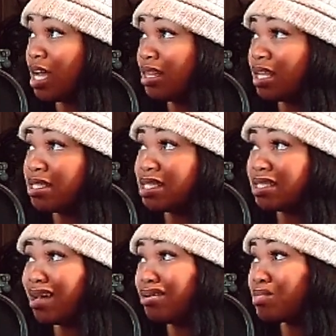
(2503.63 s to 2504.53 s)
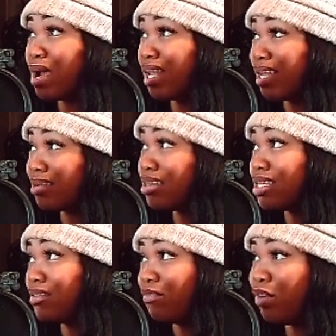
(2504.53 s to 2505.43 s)
I yeah. think since I was probably like
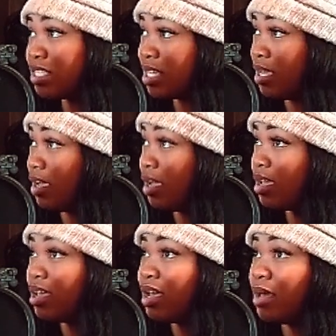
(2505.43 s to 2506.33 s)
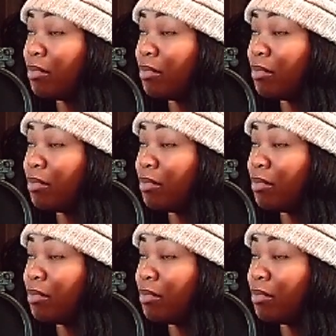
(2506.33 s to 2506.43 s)
13, 14. Yeah.